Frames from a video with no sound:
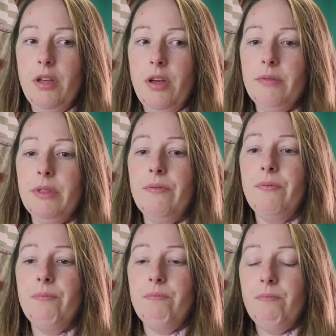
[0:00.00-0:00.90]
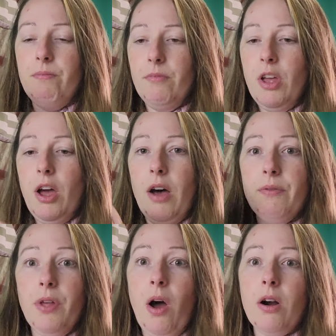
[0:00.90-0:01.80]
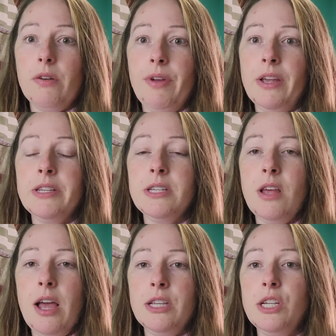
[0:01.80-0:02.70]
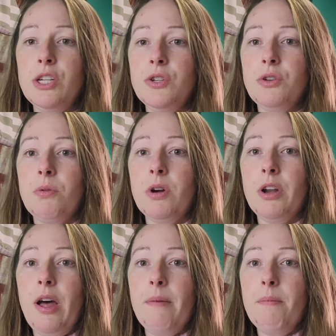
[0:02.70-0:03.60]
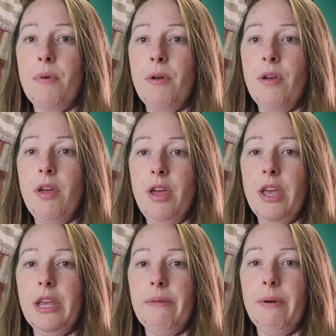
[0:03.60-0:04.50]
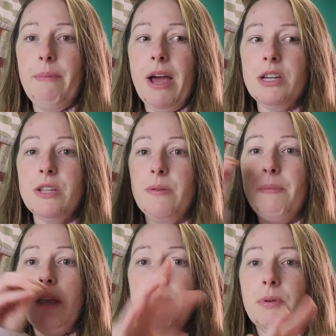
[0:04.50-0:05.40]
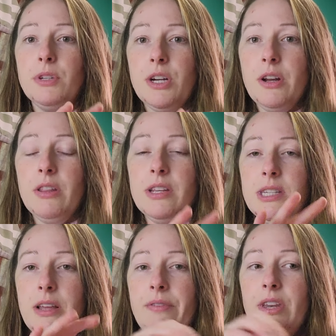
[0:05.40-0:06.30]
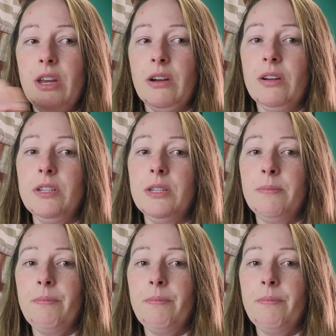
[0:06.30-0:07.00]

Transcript: of the of the harvest and store it up and give it back to the people during the seven years.